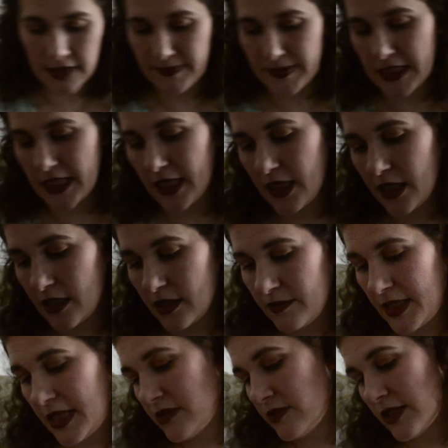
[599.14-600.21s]
lipstick. I
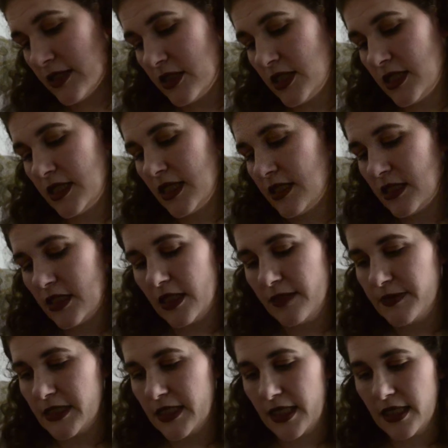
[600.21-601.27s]
may as well just stick to
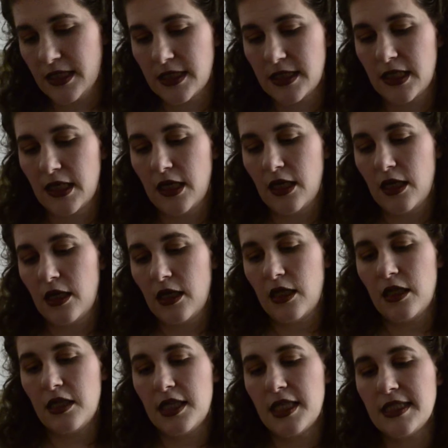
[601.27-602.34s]
lipsticks.
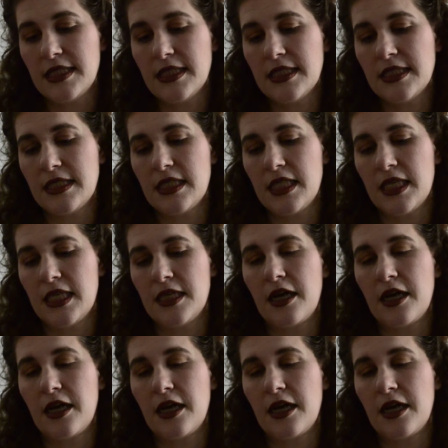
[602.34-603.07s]
This is the